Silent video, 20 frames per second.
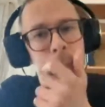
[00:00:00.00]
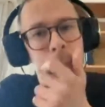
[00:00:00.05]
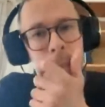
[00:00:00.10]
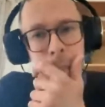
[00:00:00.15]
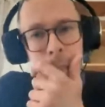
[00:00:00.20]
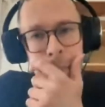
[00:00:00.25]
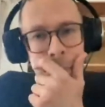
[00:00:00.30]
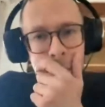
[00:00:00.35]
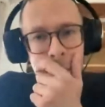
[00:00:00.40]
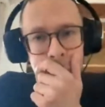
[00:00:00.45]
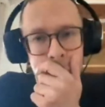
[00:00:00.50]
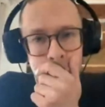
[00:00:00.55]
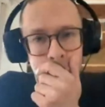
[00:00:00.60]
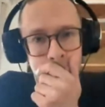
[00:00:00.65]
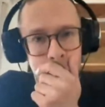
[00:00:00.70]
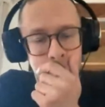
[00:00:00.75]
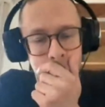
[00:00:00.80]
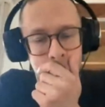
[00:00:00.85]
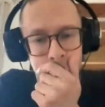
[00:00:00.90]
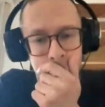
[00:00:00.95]
Thank you for your
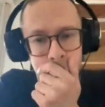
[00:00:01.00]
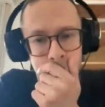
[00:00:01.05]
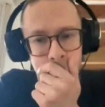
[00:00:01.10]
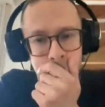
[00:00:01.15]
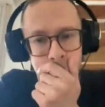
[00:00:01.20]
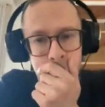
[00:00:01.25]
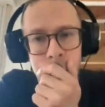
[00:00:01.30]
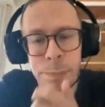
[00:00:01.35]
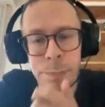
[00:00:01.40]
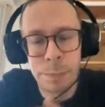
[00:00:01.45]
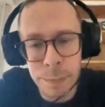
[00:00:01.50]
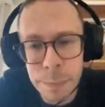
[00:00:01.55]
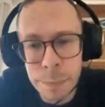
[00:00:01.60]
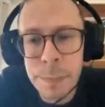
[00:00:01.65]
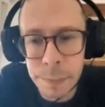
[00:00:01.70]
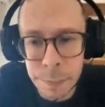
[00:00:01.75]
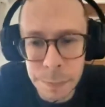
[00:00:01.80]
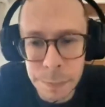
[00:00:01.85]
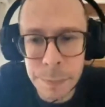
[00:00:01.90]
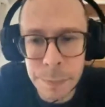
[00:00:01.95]
talk. Uh, can you
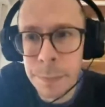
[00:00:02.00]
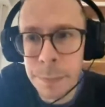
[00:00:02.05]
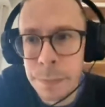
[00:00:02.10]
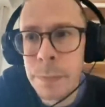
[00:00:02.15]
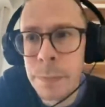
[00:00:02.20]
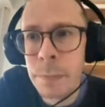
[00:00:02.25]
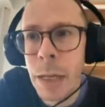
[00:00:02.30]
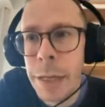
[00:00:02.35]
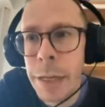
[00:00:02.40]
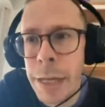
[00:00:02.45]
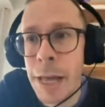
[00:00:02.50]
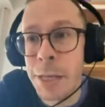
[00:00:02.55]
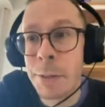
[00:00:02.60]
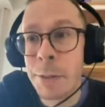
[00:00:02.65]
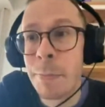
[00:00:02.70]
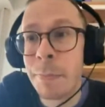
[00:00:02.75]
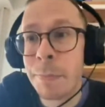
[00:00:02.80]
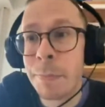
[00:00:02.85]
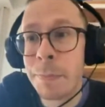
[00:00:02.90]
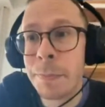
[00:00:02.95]
hear me?
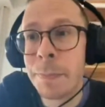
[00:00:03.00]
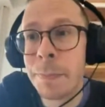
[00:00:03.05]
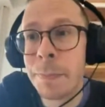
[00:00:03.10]
Yes.